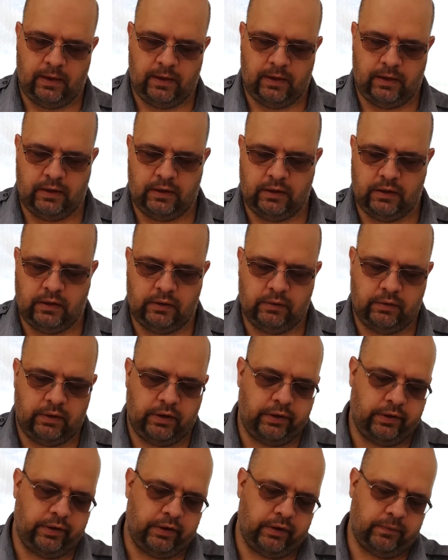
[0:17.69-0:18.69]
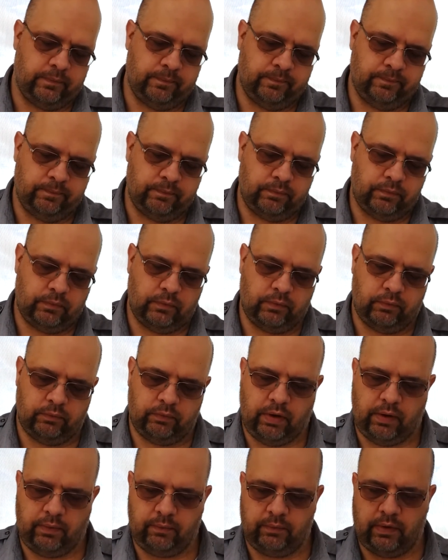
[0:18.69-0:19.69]
in another area
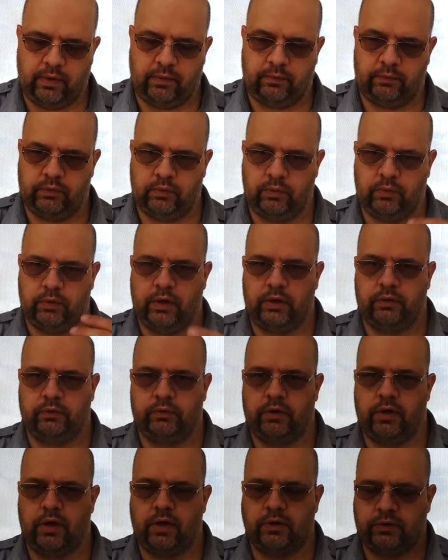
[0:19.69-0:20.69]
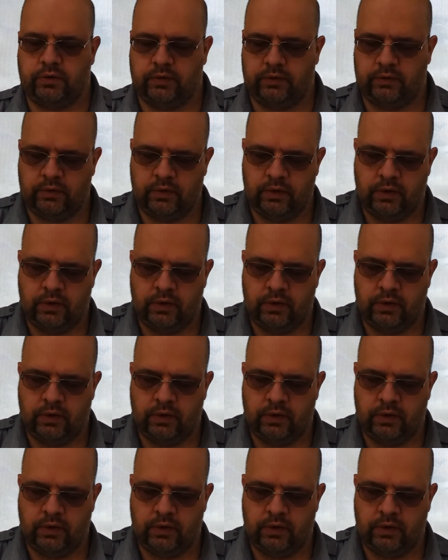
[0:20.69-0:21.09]
right when I was doing the introduction.